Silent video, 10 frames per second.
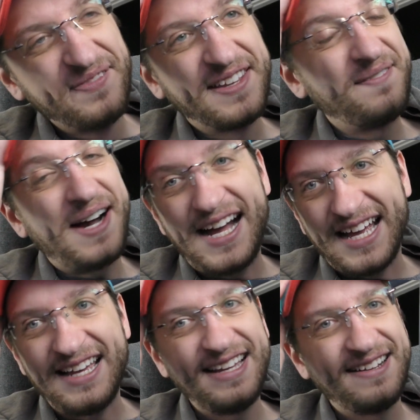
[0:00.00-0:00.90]

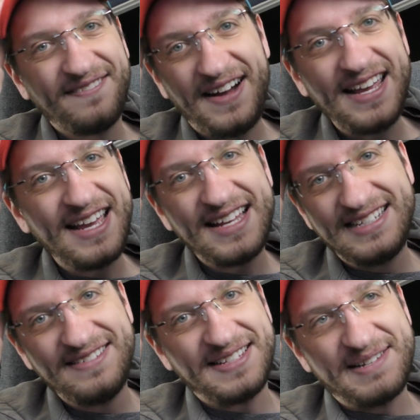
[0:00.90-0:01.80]
Why? Why you gotta
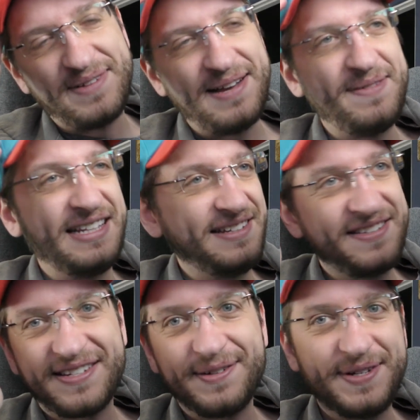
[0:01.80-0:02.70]
do that, Batman? That
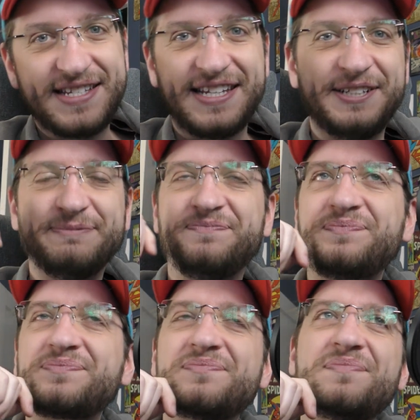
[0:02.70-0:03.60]
was so risky.
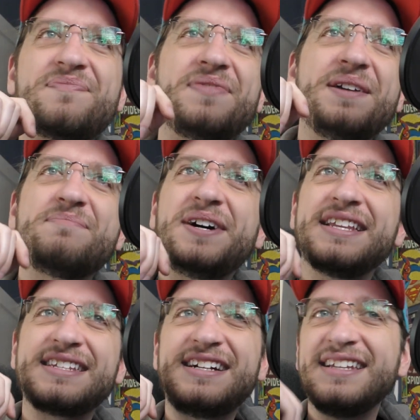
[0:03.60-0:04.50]

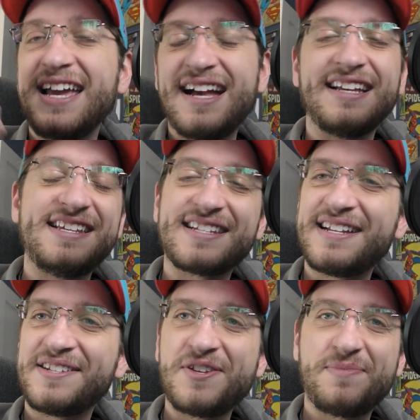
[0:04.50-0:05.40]
But yeah, he's
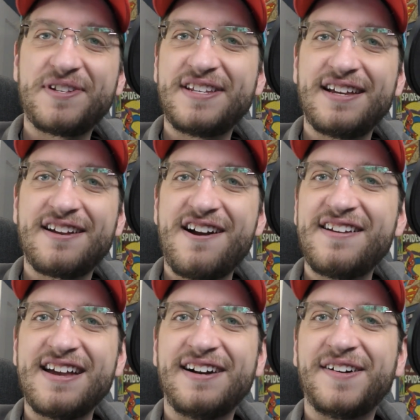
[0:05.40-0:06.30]
got a super sick car
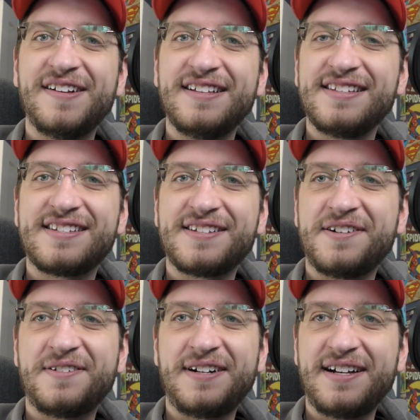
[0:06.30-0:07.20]
now.
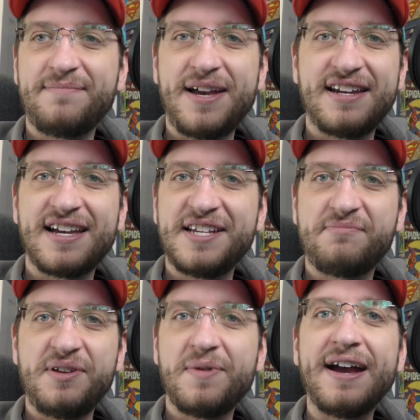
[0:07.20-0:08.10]
So bad guys
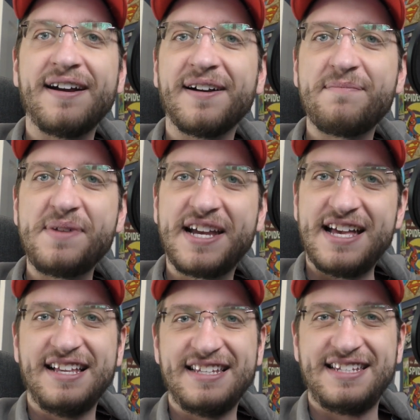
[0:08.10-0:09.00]
beware,
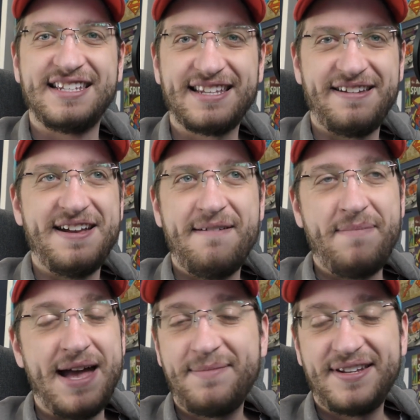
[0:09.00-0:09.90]
because
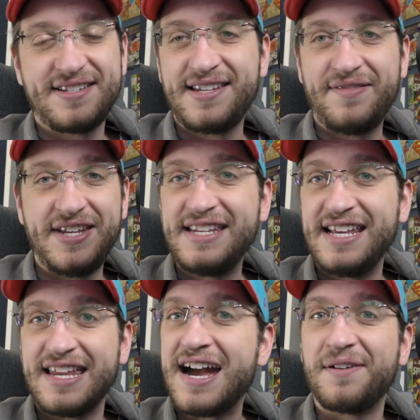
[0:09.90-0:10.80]
Batman doesn't even need to
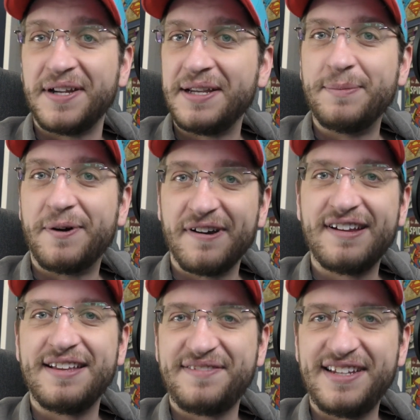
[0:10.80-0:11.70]
get out anymore
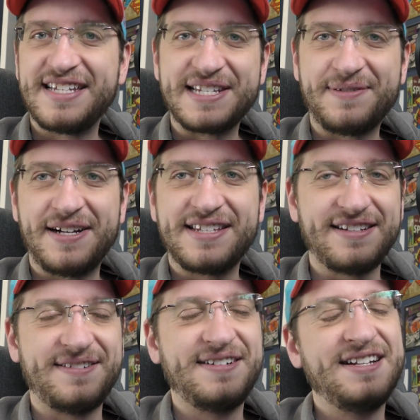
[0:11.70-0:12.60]
if he doesn't want
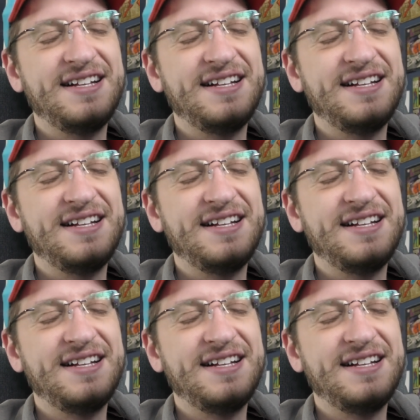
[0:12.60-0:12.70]
to.